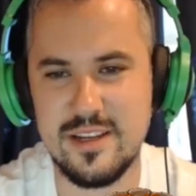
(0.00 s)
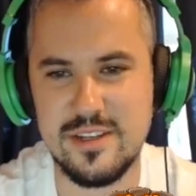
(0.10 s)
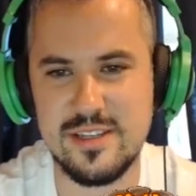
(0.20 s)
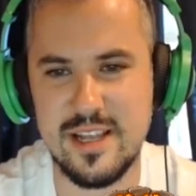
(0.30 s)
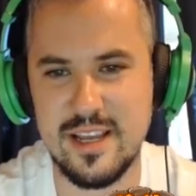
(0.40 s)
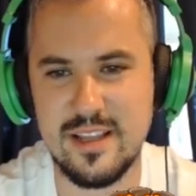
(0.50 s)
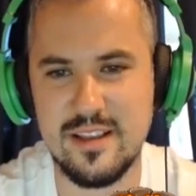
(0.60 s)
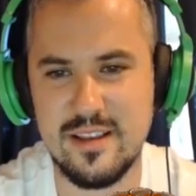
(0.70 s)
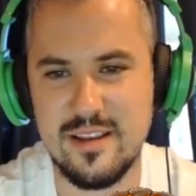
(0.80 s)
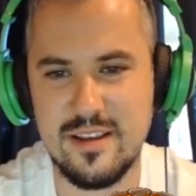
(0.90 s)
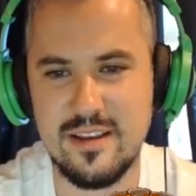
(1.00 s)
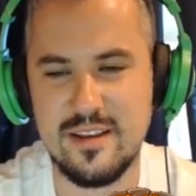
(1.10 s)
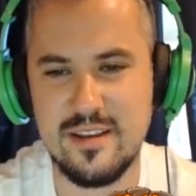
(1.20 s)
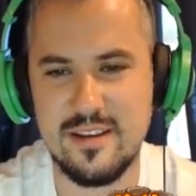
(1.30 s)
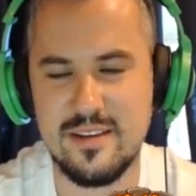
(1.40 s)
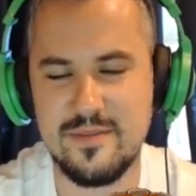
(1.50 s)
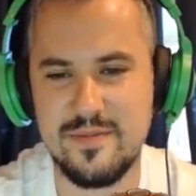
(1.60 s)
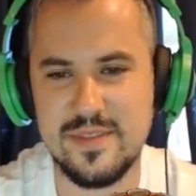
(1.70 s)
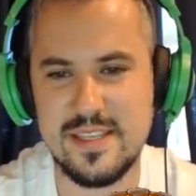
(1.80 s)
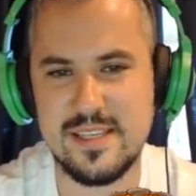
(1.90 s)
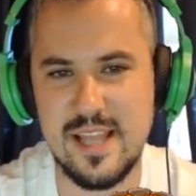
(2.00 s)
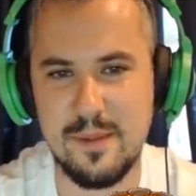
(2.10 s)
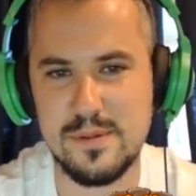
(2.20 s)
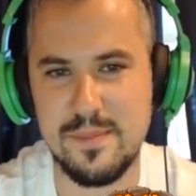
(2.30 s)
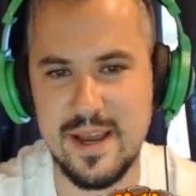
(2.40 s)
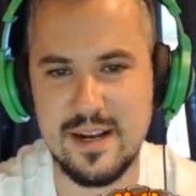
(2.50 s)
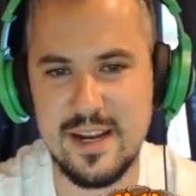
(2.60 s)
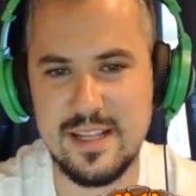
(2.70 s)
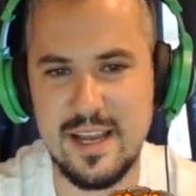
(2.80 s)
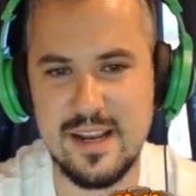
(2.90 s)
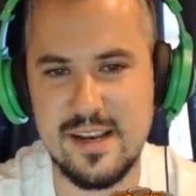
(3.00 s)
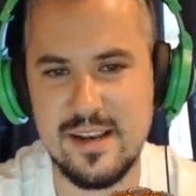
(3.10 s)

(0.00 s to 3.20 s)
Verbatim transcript: just like snaps back like that.